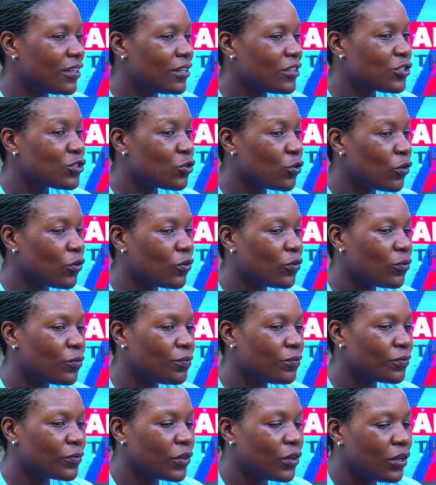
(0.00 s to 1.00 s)
So
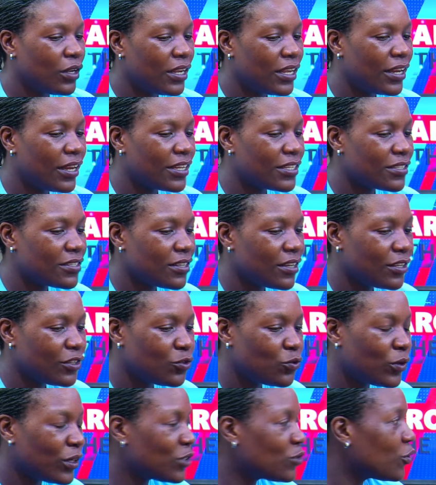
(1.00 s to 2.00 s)
let us
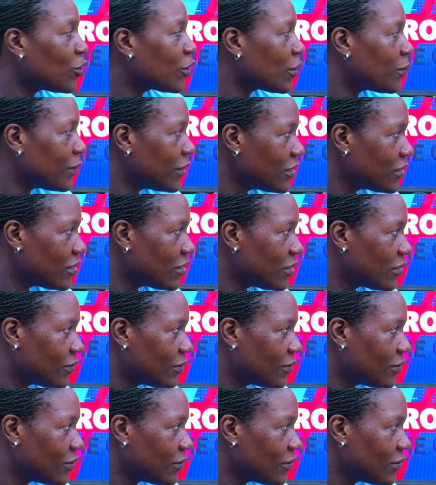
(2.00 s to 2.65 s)
do a tournament,